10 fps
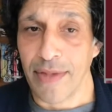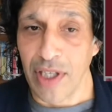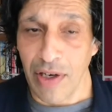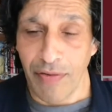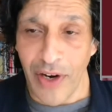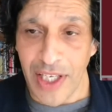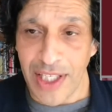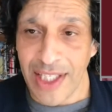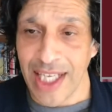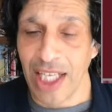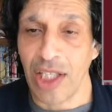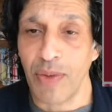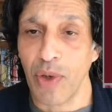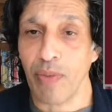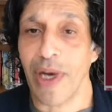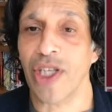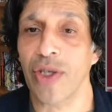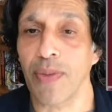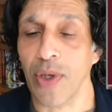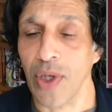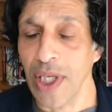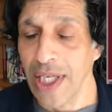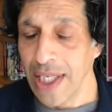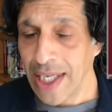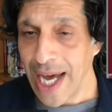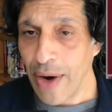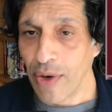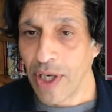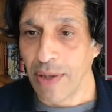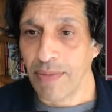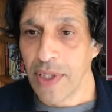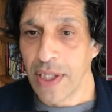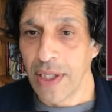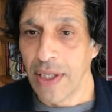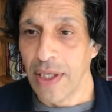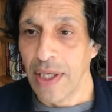so very tangible, measurable outcomes,